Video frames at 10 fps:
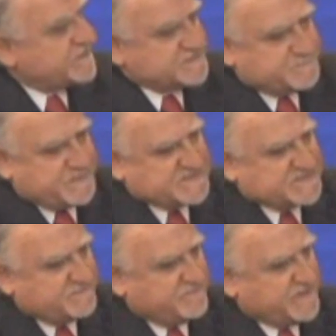
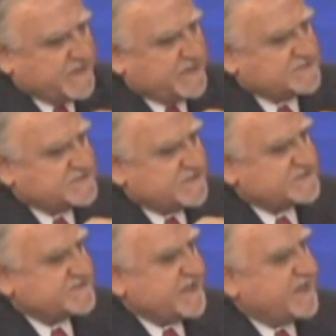specific cancer
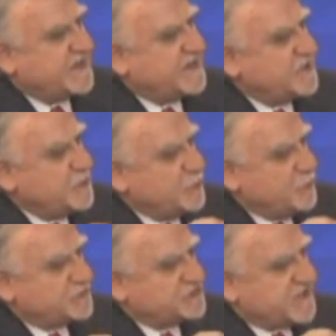cell
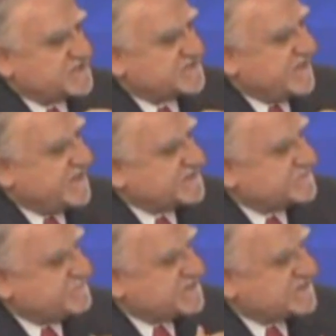which has a
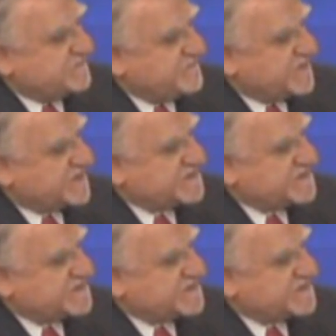specific